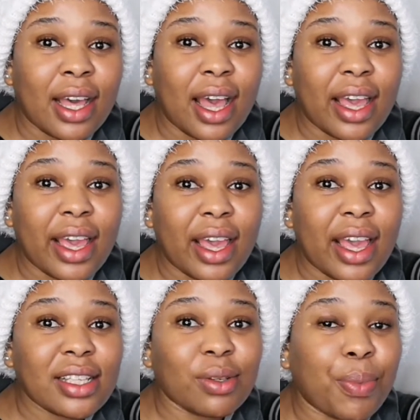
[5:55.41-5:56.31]

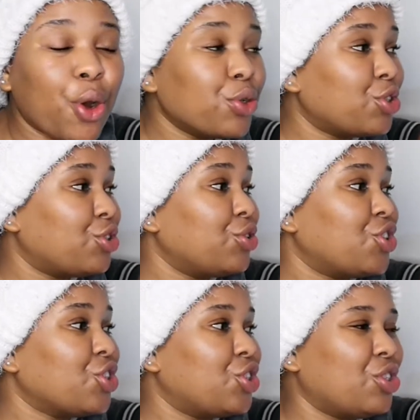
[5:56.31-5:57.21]
as opposed to
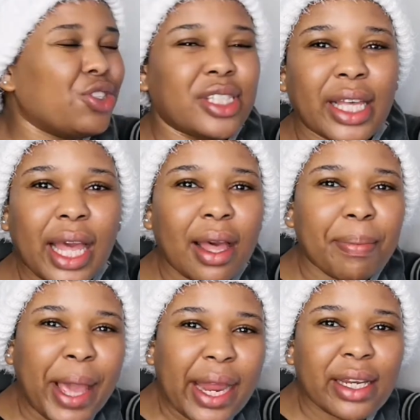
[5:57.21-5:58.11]
just using a
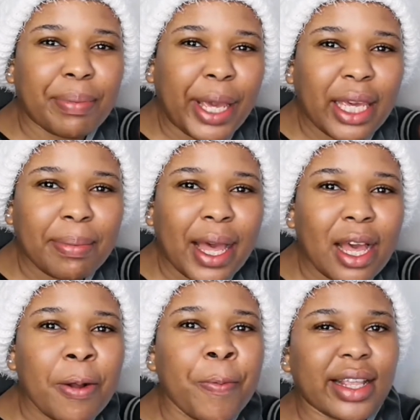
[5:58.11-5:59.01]
pen and paper.